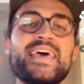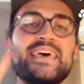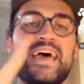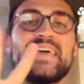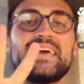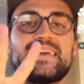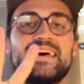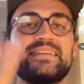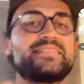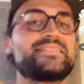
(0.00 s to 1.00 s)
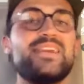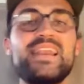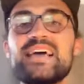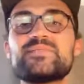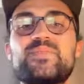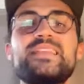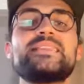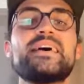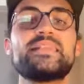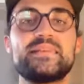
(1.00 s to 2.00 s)
Hey again, so let's
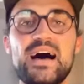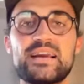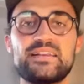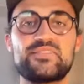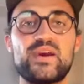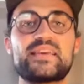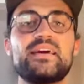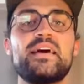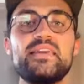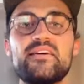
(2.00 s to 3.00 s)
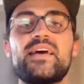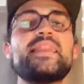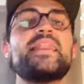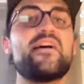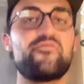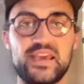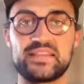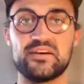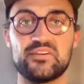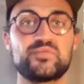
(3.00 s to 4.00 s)
build a target tracker here in Effect
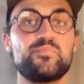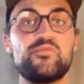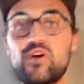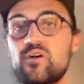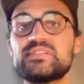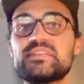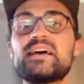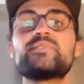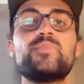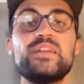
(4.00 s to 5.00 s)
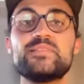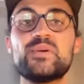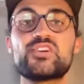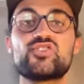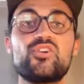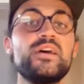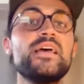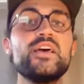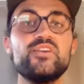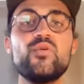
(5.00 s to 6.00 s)
House. Before we start, please make sure
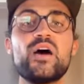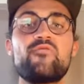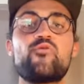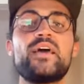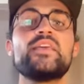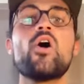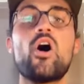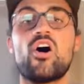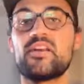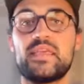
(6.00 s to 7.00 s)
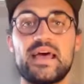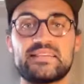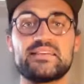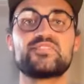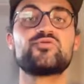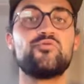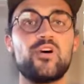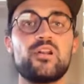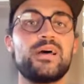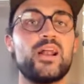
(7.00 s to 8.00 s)
you have ready all the assets to
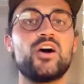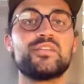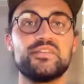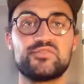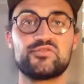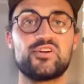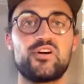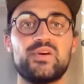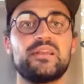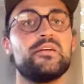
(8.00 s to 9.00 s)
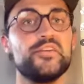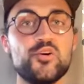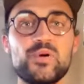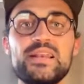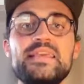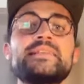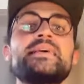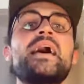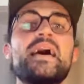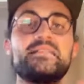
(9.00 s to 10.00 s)
follow along this tutorial. You will need
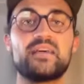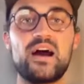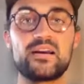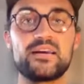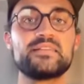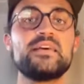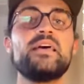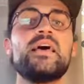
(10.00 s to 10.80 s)
a target,